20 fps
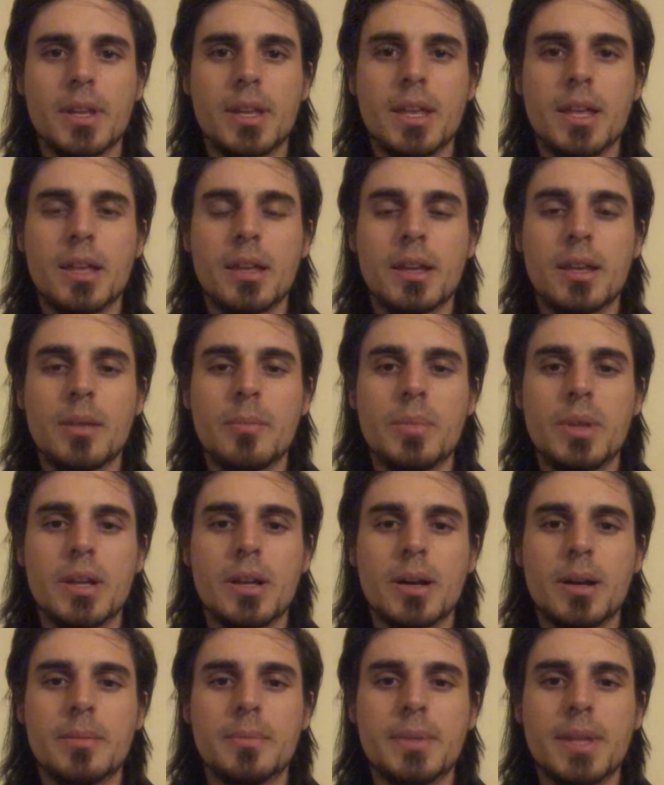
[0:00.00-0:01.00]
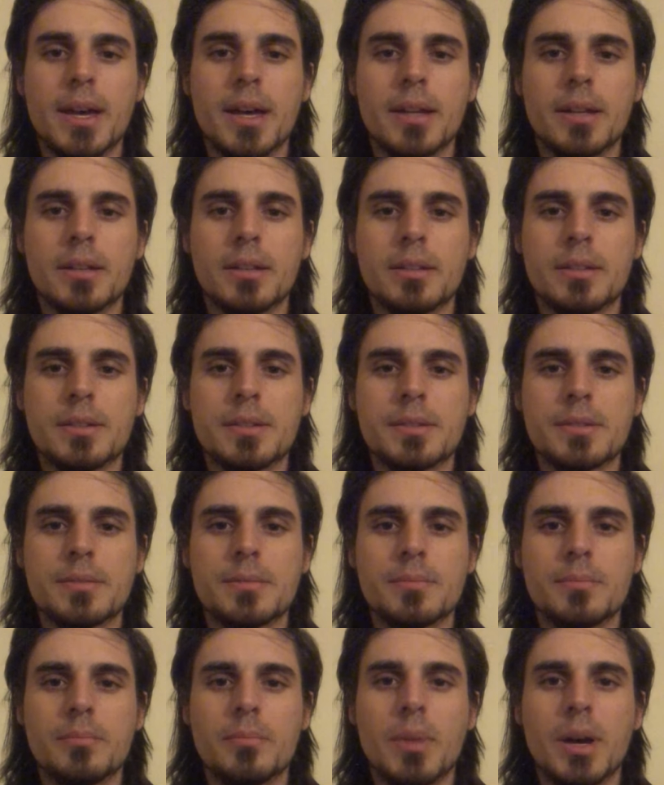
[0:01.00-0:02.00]
It can become this
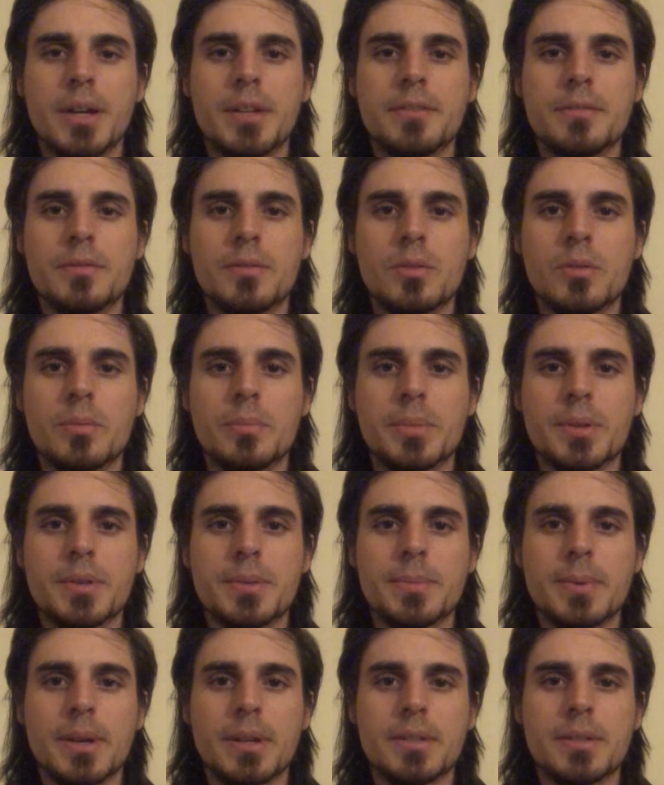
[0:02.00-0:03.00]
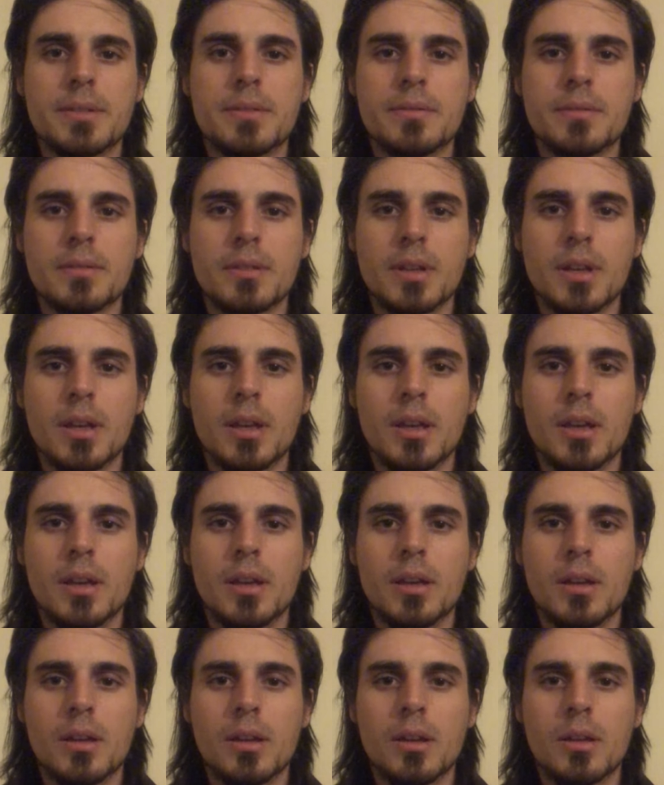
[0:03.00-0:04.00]
mindful perspective
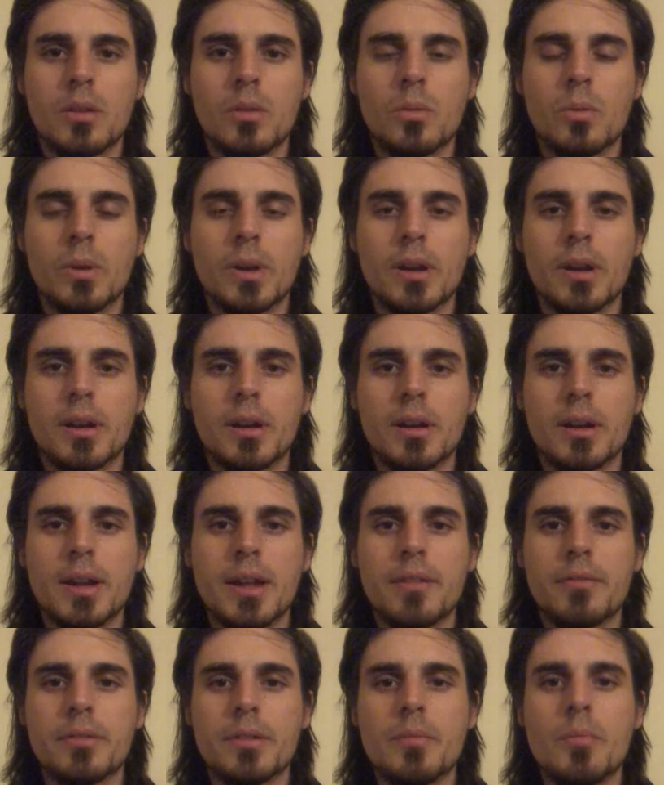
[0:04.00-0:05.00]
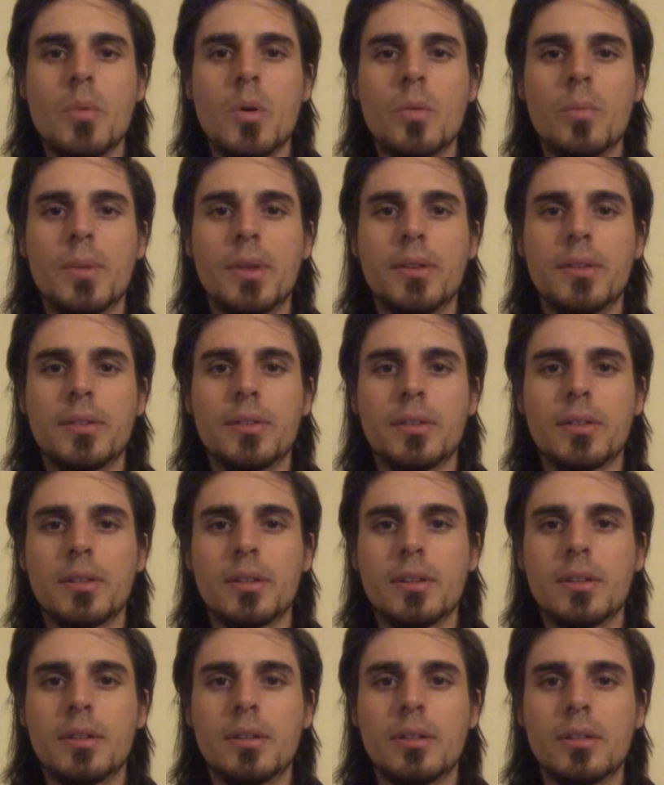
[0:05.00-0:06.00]
where every moment
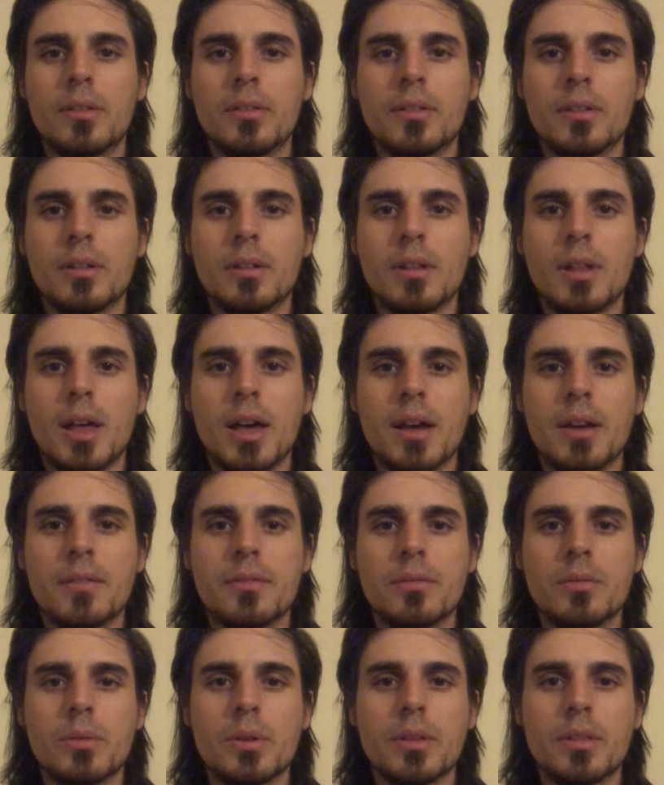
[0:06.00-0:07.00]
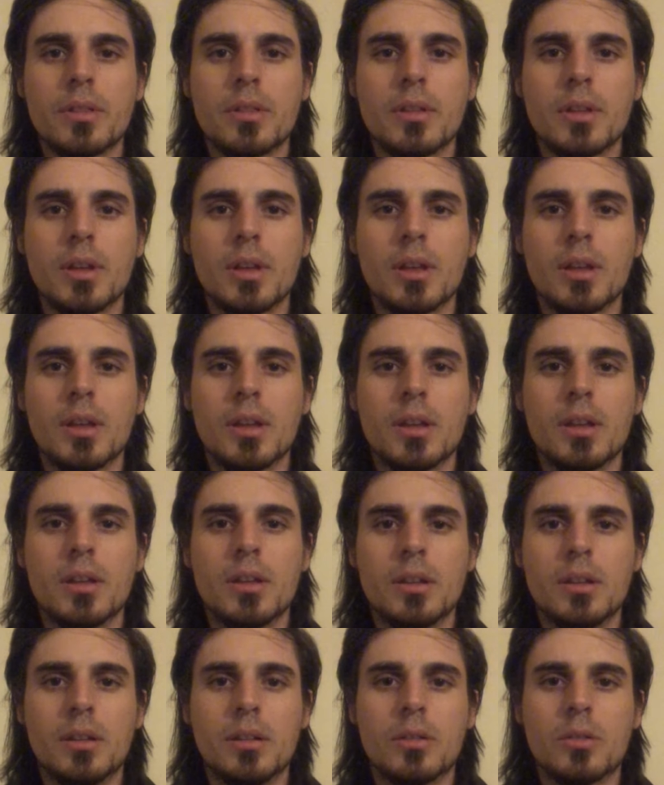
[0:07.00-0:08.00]
is alive with
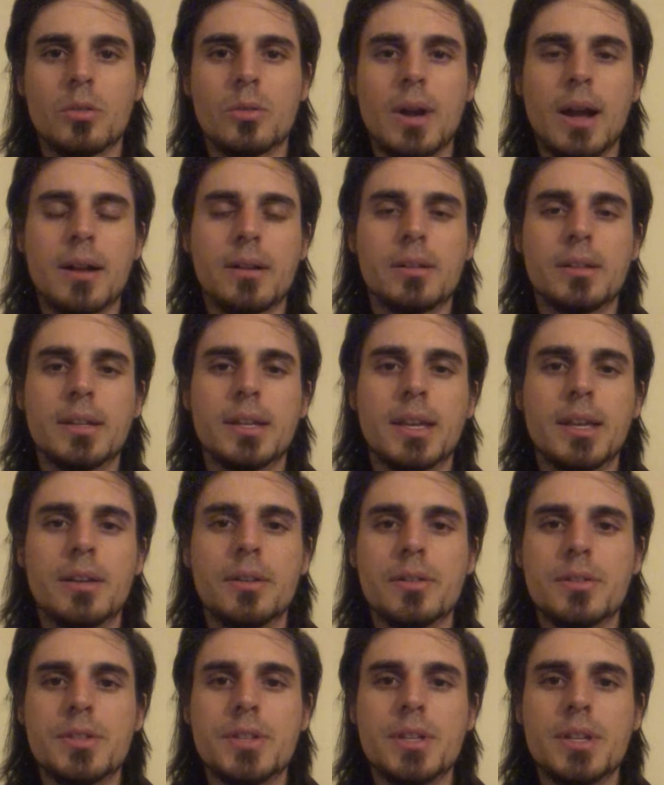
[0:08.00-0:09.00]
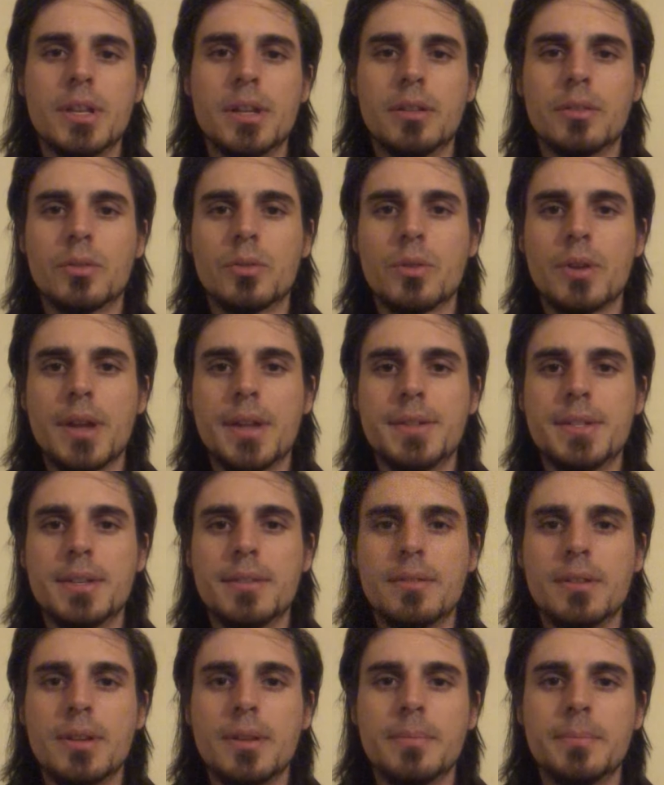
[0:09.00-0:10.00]
crackling energy and
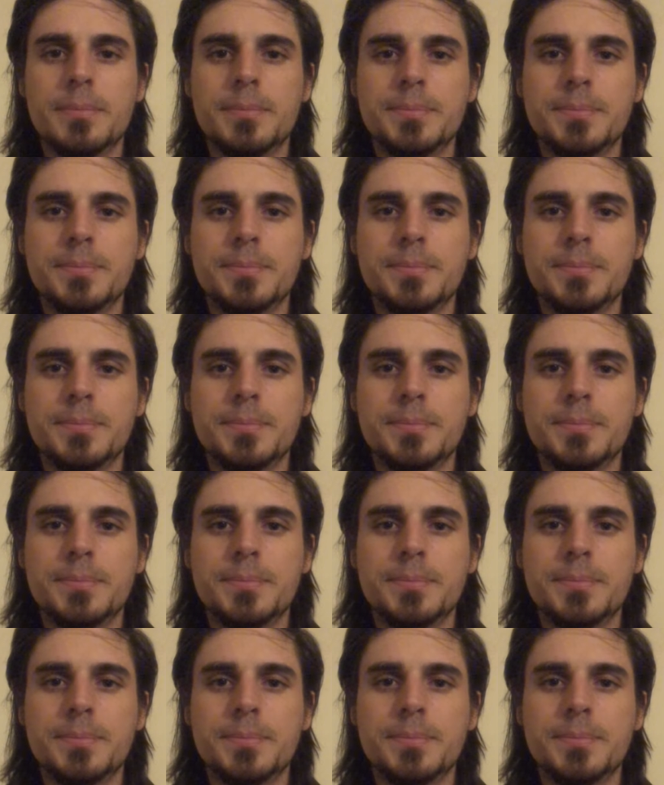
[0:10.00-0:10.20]
creativity.